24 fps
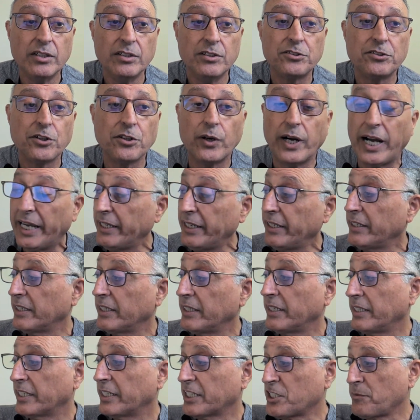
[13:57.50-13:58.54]
So I
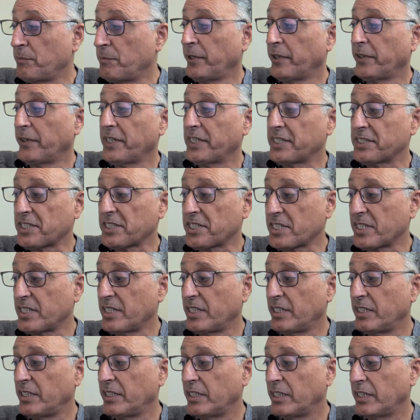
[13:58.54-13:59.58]
experienced
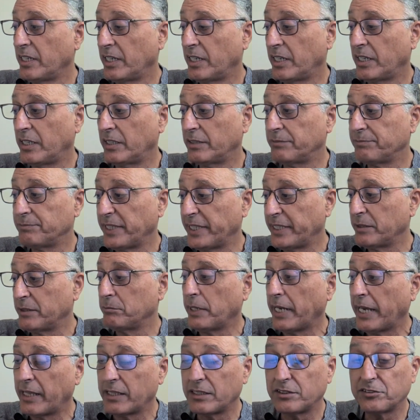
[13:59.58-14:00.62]
an
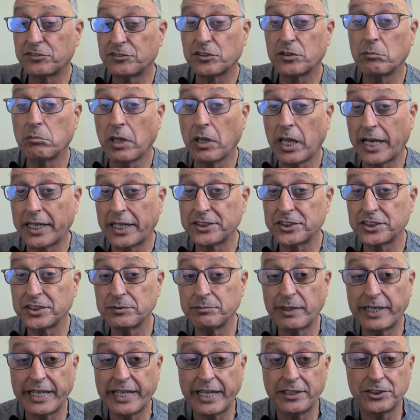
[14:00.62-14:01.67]
imbalance or a blockage in
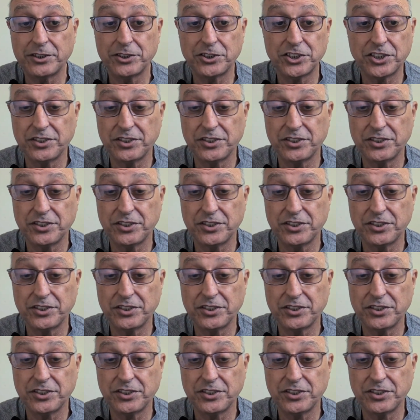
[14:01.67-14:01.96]
my energy,